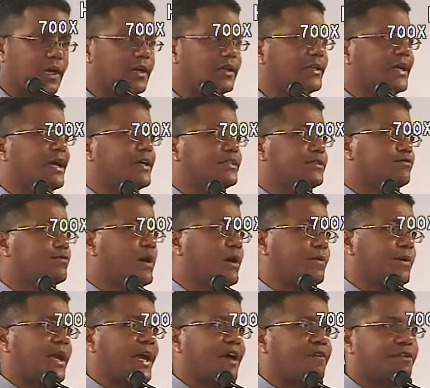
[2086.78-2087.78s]
that's why
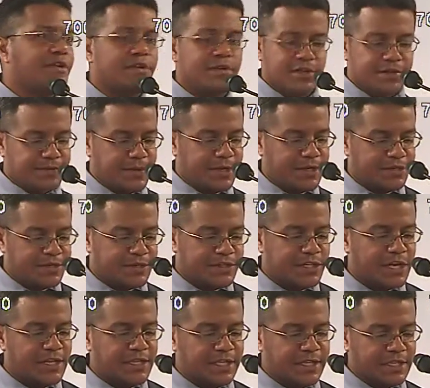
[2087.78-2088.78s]
we have it, is because of
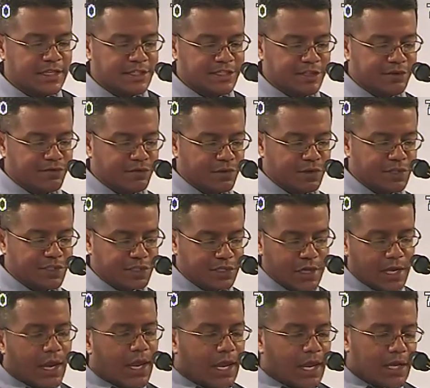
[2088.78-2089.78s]
John Leland's influence.
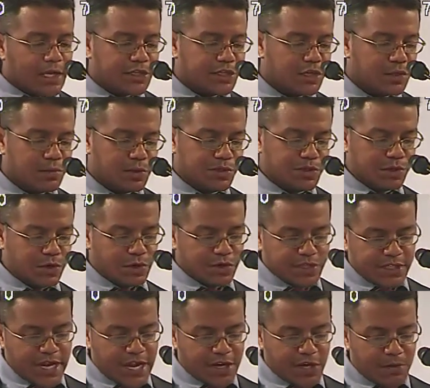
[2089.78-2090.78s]
Shubal
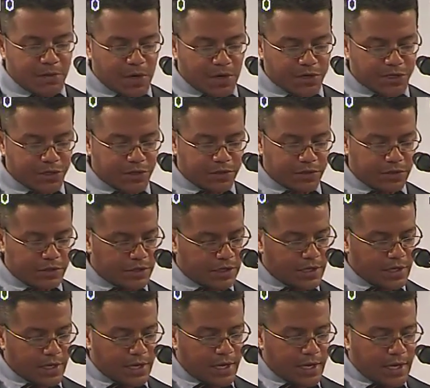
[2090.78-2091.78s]
Stearns, Daniel Marshall,
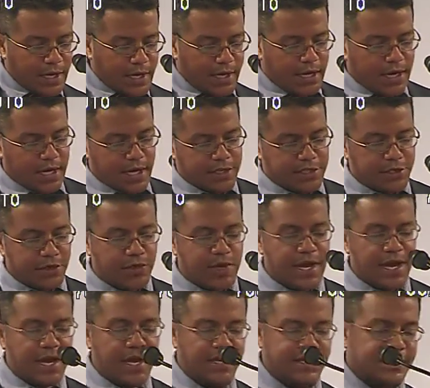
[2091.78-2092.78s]
uh, two
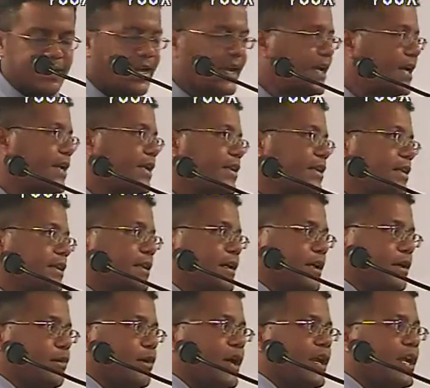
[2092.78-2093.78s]
guys that had
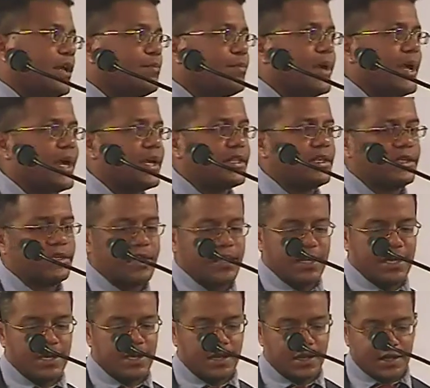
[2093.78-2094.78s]
a great impact in the
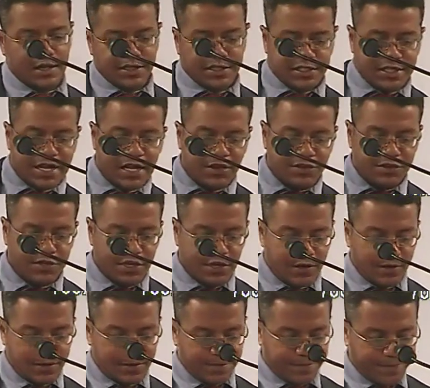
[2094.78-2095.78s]
South
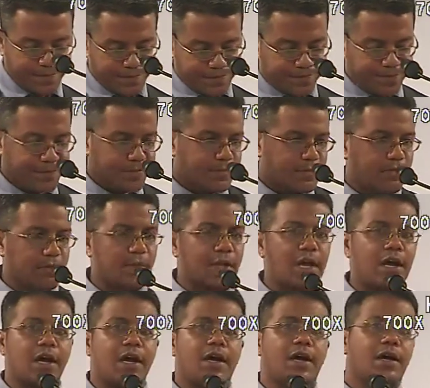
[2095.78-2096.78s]
here.
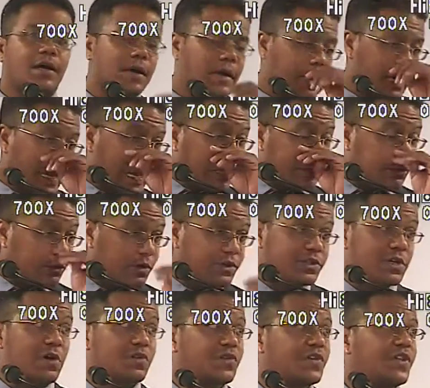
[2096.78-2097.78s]
Uh, as a
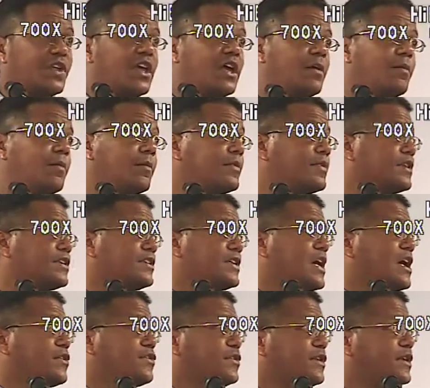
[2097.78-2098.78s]
result of them, the
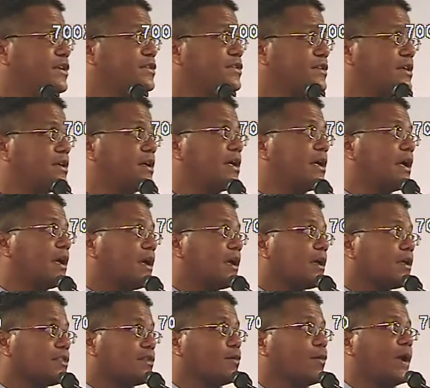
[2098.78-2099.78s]
South is
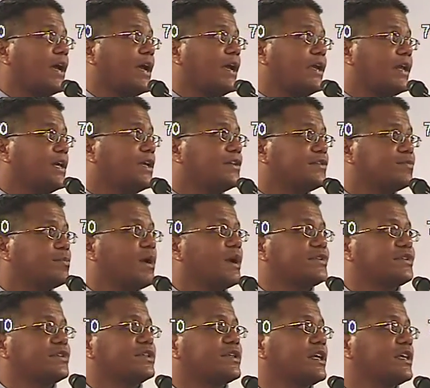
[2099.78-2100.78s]
the way it is
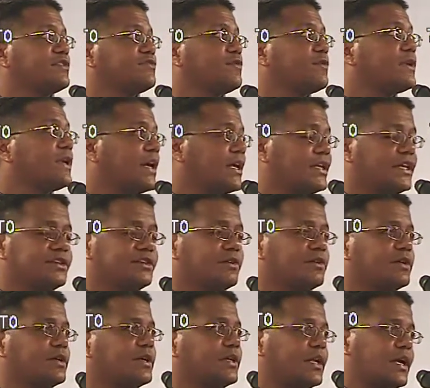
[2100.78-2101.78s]
presently. It's not
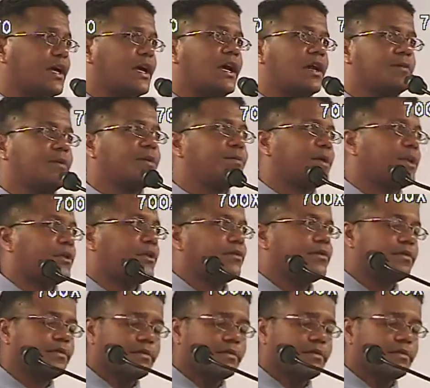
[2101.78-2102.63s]
necessarily, I don't mean by